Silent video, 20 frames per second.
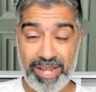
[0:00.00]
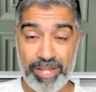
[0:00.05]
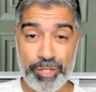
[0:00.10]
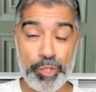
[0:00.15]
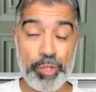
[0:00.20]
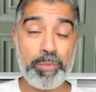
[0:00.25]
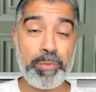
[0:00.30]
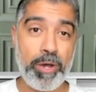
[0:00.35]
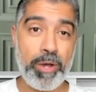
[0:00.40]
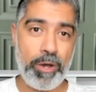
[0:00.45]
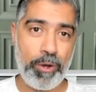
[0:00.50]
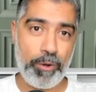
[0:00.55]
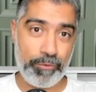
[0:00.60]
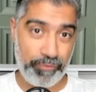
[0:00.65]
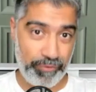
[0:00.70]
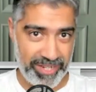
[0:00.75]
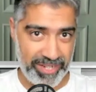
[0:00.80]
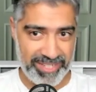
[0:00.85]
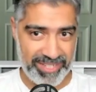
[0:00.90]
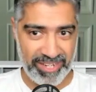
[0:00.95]
like super
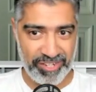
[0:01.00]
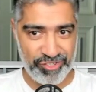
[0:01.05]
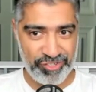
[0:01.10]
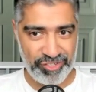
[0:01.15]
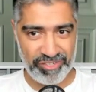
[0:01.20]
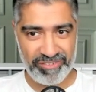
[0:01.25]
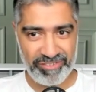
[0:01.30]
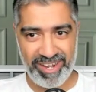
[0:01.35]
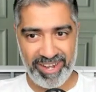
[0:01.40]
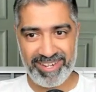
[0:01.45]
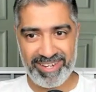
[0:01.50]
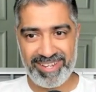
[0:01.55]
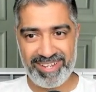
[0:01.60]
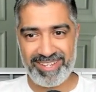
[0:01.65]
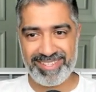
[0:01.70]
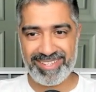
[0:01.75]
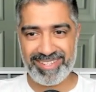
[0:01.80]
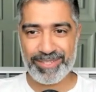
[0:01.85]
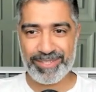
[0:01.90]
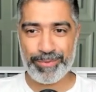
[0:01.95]
overextension, right?
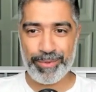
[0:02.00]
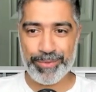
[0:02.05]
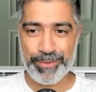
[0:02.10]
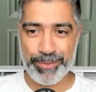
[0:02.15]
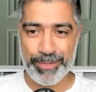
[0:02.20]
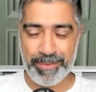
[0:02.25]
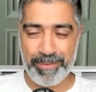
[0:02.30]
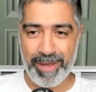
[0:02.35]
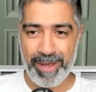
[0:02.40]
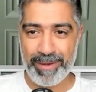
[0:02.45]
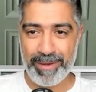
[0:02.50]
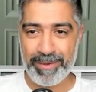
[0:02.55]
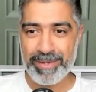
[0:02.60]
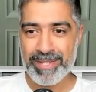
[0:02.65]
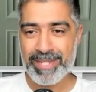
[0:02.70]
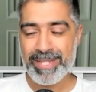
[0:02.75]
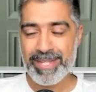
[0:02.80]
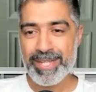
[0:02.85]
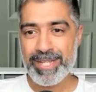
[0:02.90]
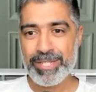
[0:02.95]
This is what we're talking about.
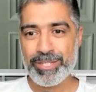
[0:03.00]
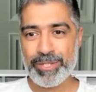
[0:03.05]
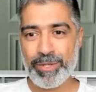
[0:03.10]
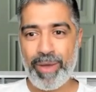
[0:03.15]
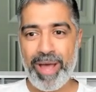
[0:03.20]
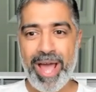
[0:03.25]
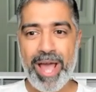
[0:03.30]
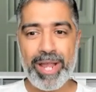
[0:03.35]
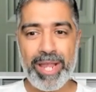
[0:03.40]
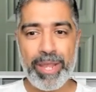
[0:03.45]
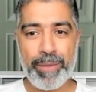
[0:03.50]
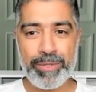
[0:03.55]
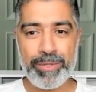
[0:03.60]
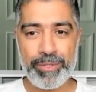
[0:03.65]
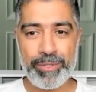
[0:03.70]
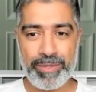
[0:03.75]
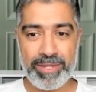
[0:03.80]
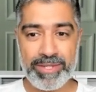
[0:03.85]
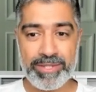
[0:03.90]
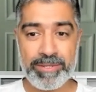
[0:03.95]
So how can
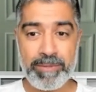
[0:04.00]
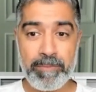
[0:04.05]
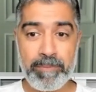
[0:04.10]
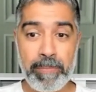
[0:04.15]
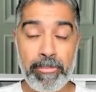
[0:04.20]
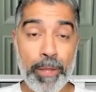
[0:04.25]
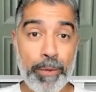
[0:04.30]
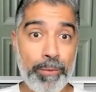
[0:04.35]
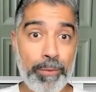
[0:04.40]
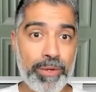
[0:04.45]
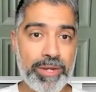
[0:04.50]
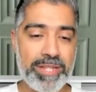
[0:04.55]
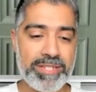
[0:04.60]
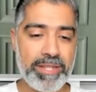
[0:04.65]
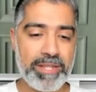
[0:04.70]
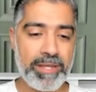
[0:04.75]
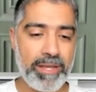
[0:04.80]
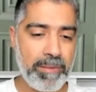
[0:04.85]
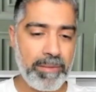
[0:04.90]
we do this? Well, there's